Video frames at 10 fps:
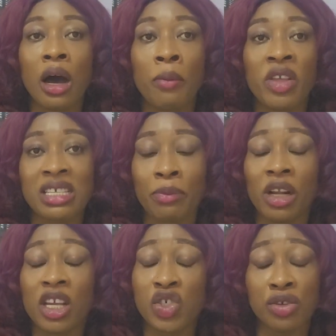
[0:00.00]
this
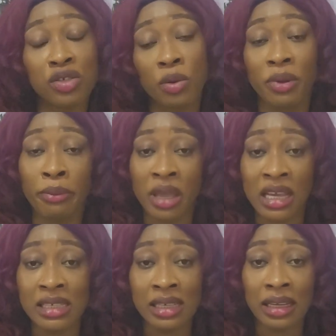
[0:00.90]
application used to be
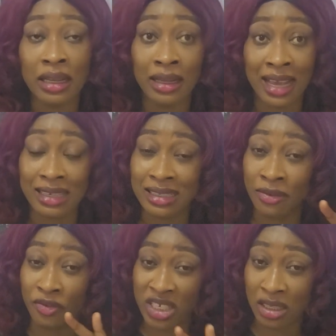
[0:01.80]
made, that's the
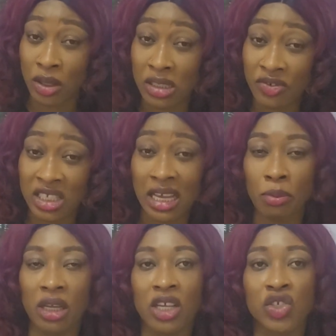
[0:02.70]
visitor's visa
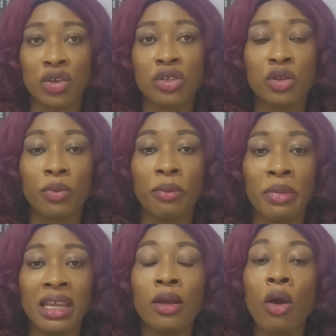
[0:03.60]
application, used to be
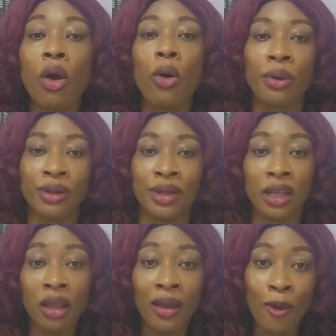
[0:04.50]
made on
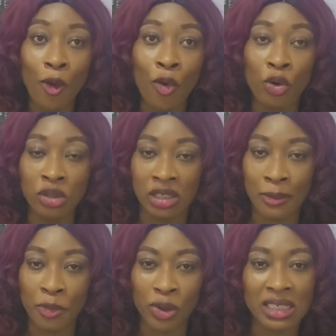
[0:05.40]
the old
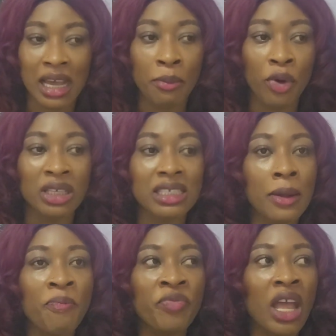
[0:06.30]
portal, but
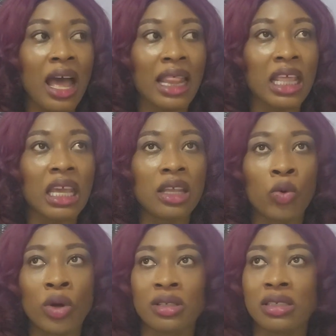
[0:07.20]
I think it
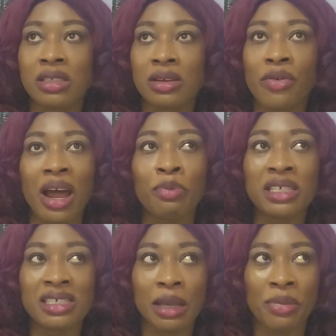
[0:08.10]
was scrapped
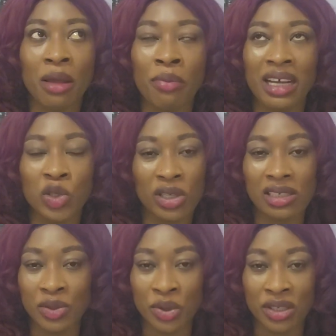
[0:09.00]
September
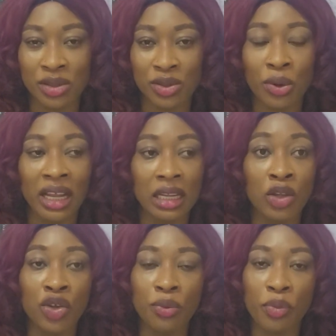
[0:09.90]
2022, and the
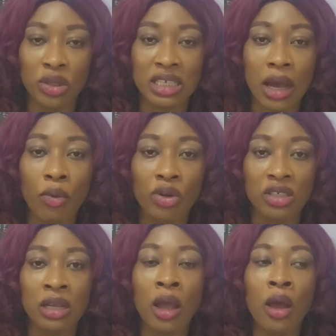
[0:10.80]
new portal
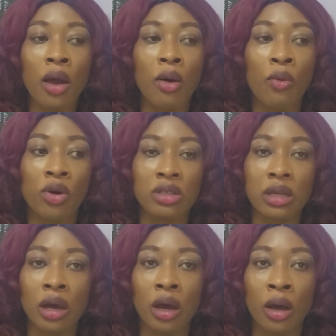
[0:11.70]
was
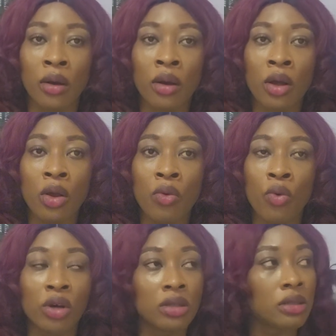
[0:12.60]

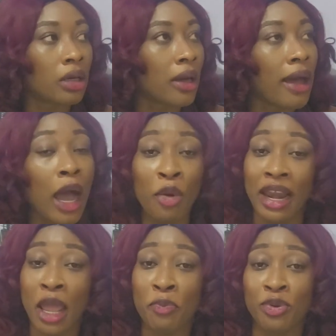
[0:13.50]
how
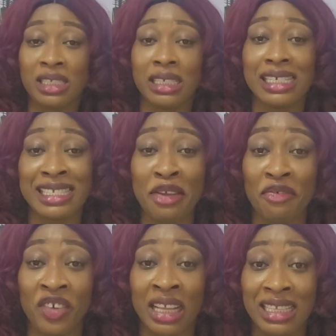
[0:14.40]
will I put it? Is it
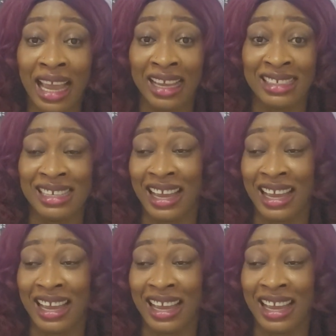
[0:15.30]
invented?